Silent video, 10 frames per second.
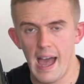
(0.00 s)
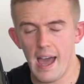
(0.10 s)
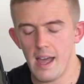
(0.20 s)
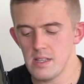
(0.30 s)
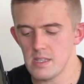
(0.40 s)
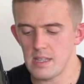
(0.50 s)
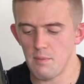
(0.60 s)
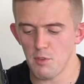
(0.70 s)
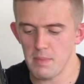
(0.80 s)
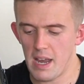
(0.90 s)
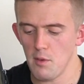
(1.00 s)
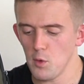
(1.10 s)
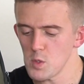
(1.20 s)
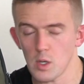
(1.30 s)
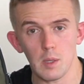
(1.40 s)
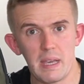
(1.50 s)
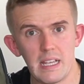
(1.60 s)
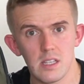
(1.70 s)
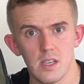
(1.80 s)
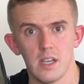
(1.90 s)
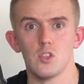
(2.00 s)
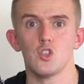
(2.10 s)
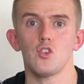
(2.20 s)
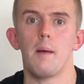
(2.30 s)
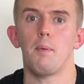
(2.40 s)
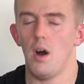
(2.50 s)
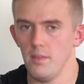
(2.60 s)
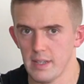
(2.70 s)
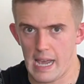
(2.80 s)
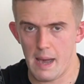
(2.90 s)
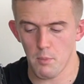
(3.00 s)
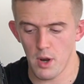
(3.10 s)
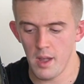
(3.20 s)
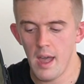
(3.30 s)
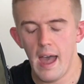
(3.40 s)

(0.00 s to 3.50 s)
and then from there I've also got the Peak Design strap on the camera,